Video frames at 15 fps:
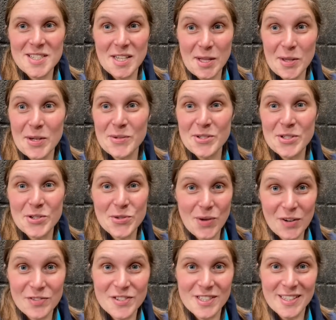that there is a
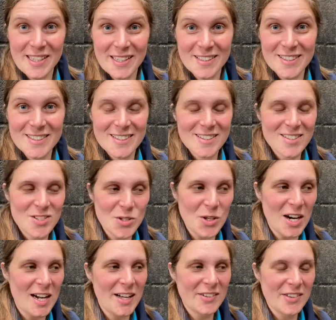draft in here. So
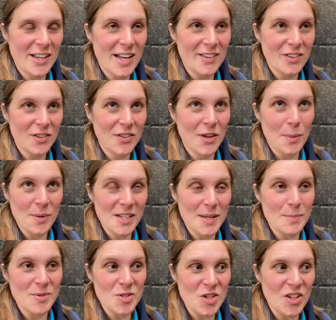Arthur had the thermal
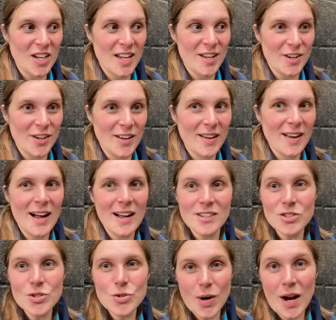imaging here,
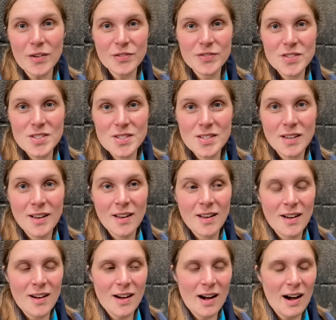and drafts
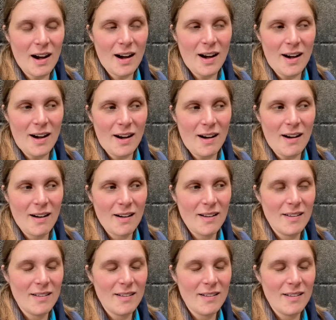can